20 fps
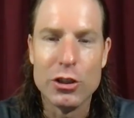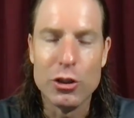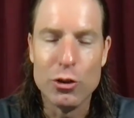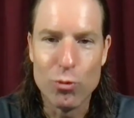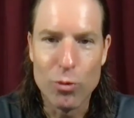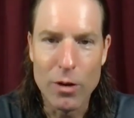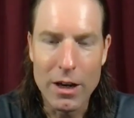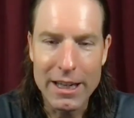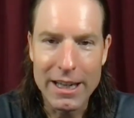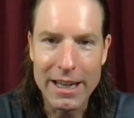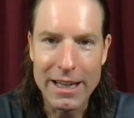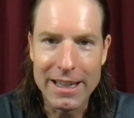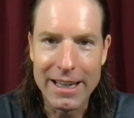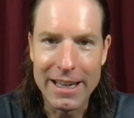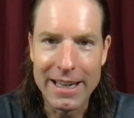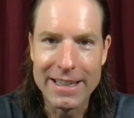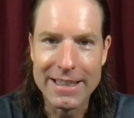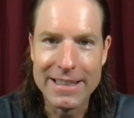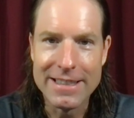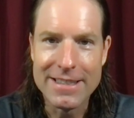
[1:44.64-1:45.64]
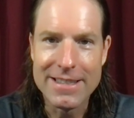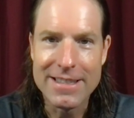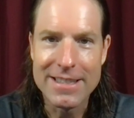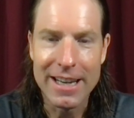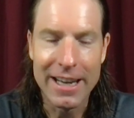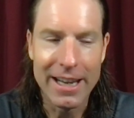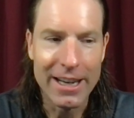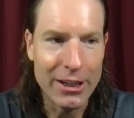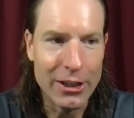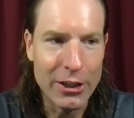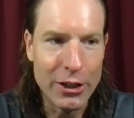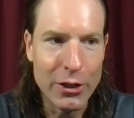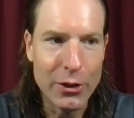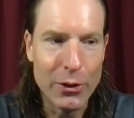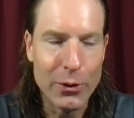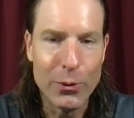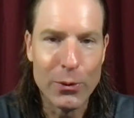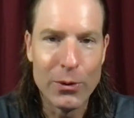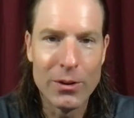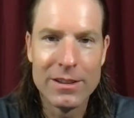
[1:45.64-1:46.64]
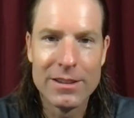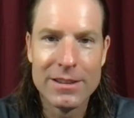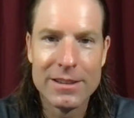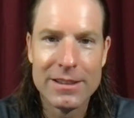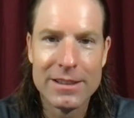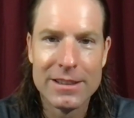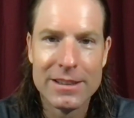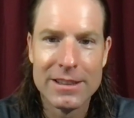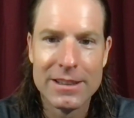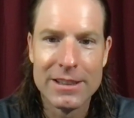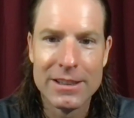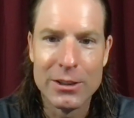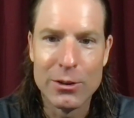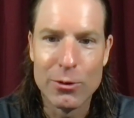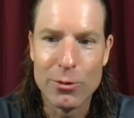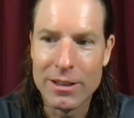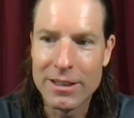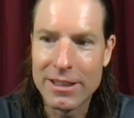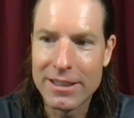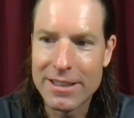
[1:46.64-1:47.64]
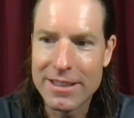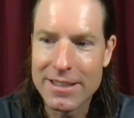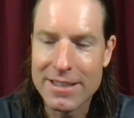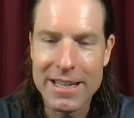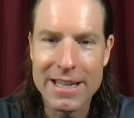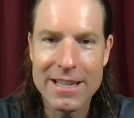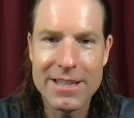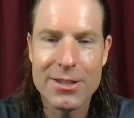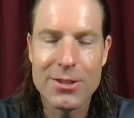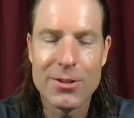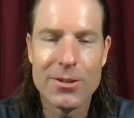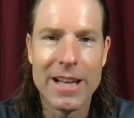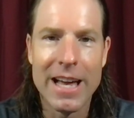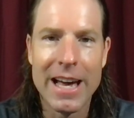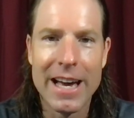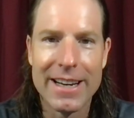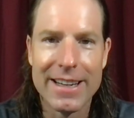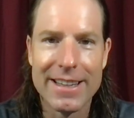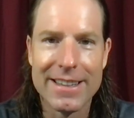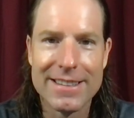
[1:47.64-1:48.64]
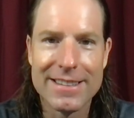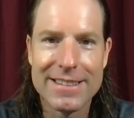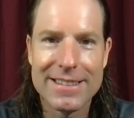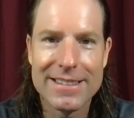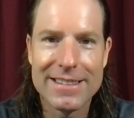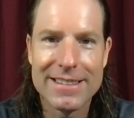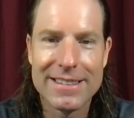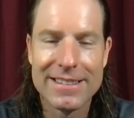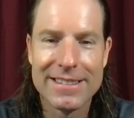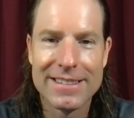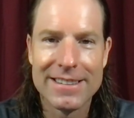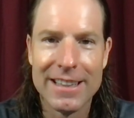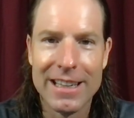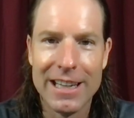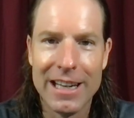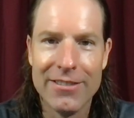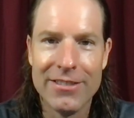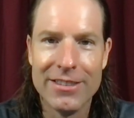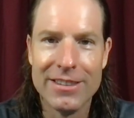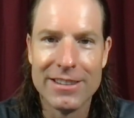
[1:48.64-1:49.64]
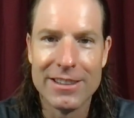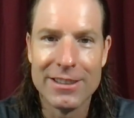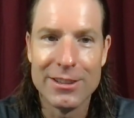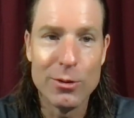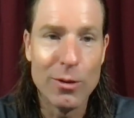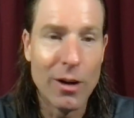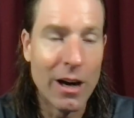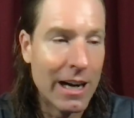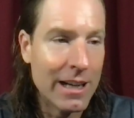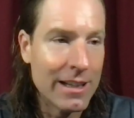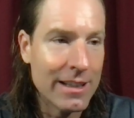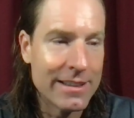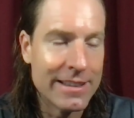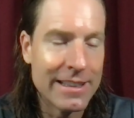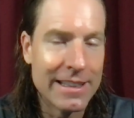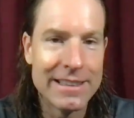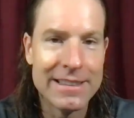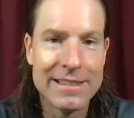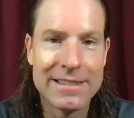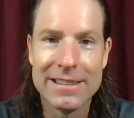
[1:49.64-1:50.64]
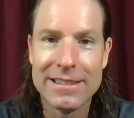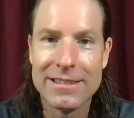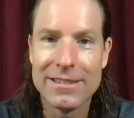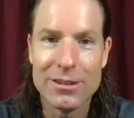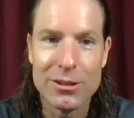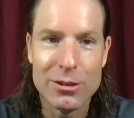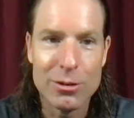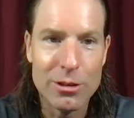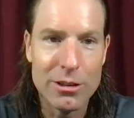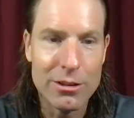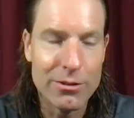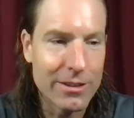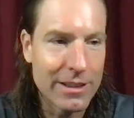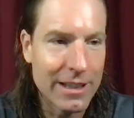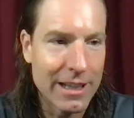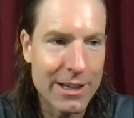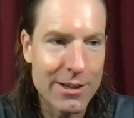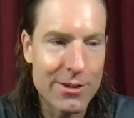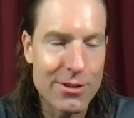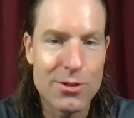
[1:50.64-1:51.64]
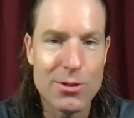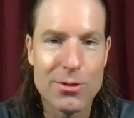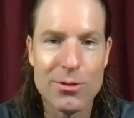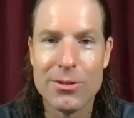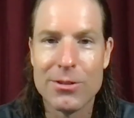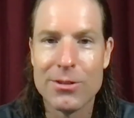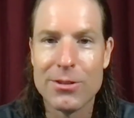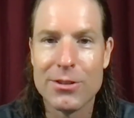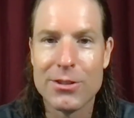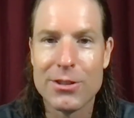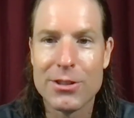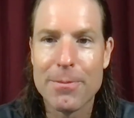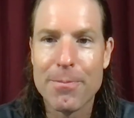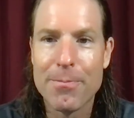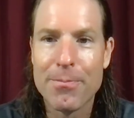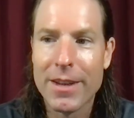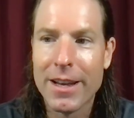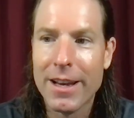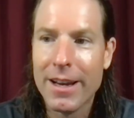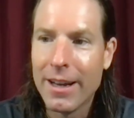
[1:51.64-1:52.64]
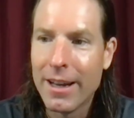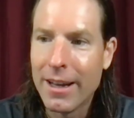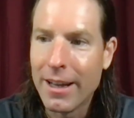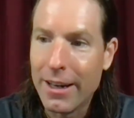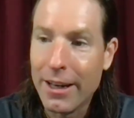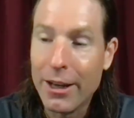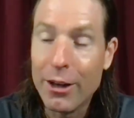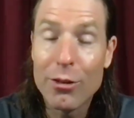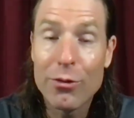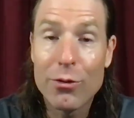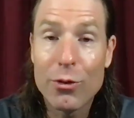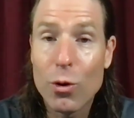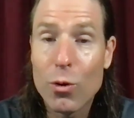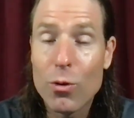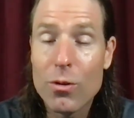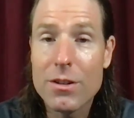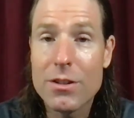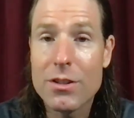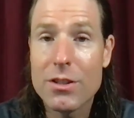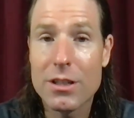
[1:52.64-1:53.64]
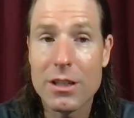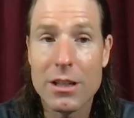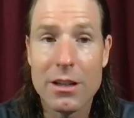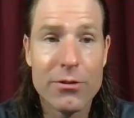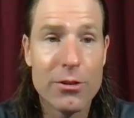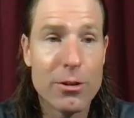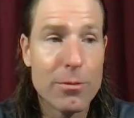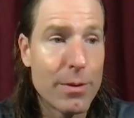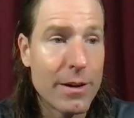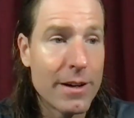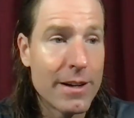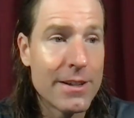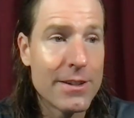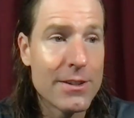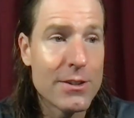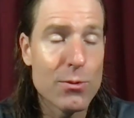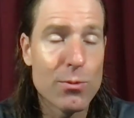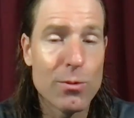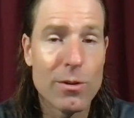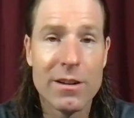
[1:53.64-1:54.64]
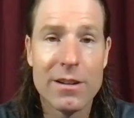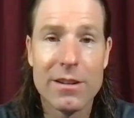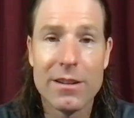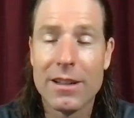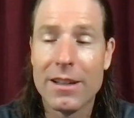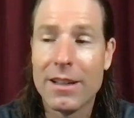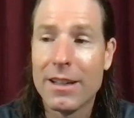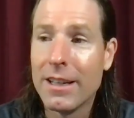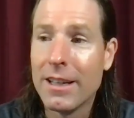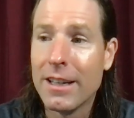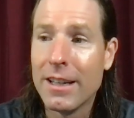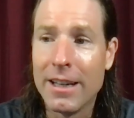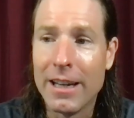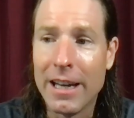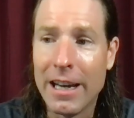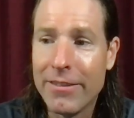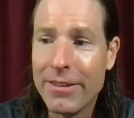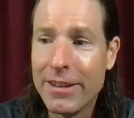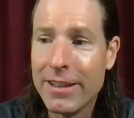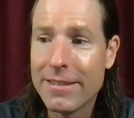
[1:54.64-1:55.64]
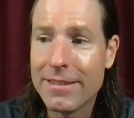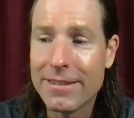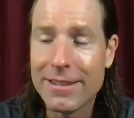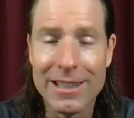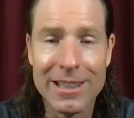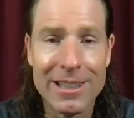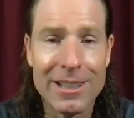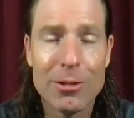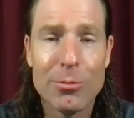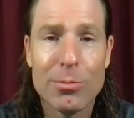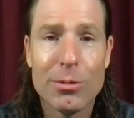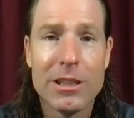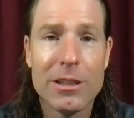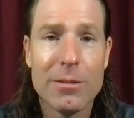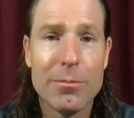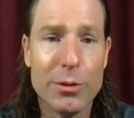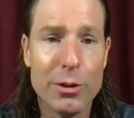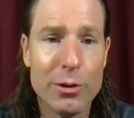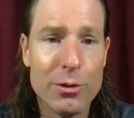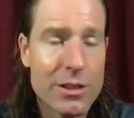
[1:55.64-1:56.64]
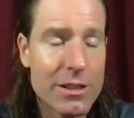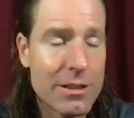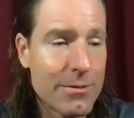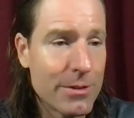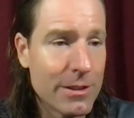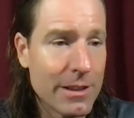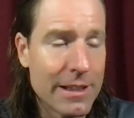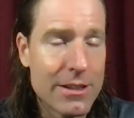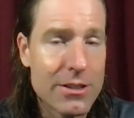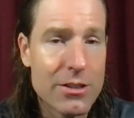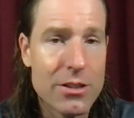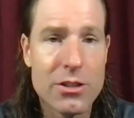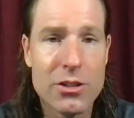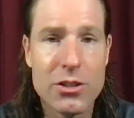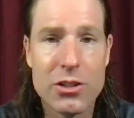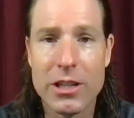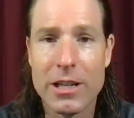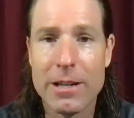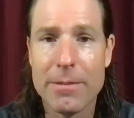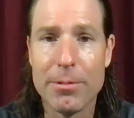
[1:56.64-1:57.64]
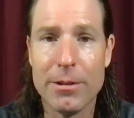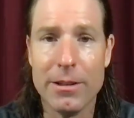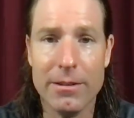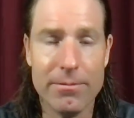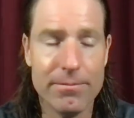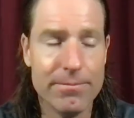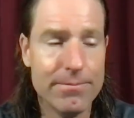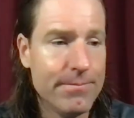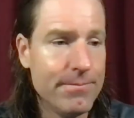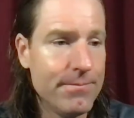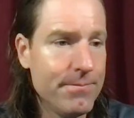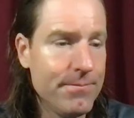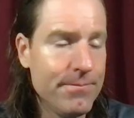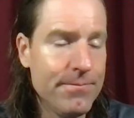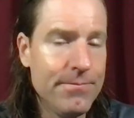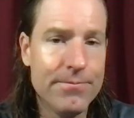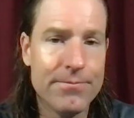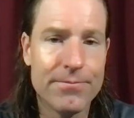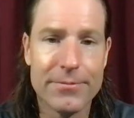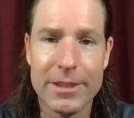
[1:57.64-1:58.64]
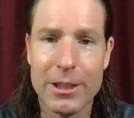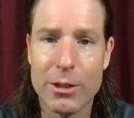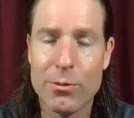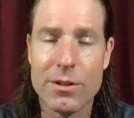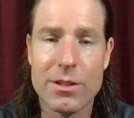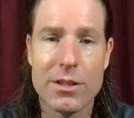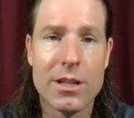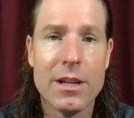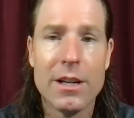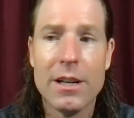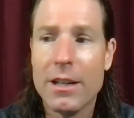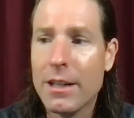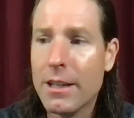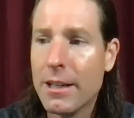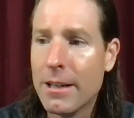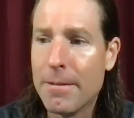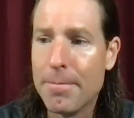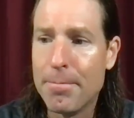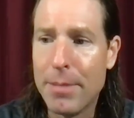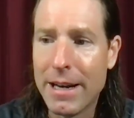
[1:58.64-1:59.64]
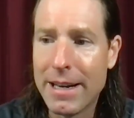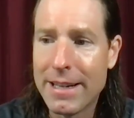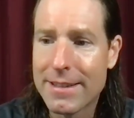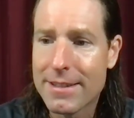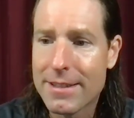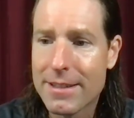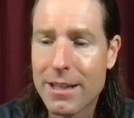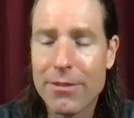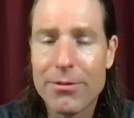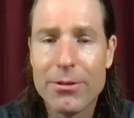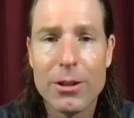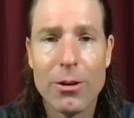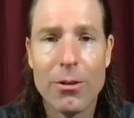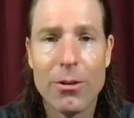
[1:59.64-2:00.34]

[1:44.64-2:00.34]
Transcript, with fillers: you recognize and know what a disaster that is, having to do holidays at two different households. Now, of course, if your parents were having a terribly abusive relationship and there was bad stuff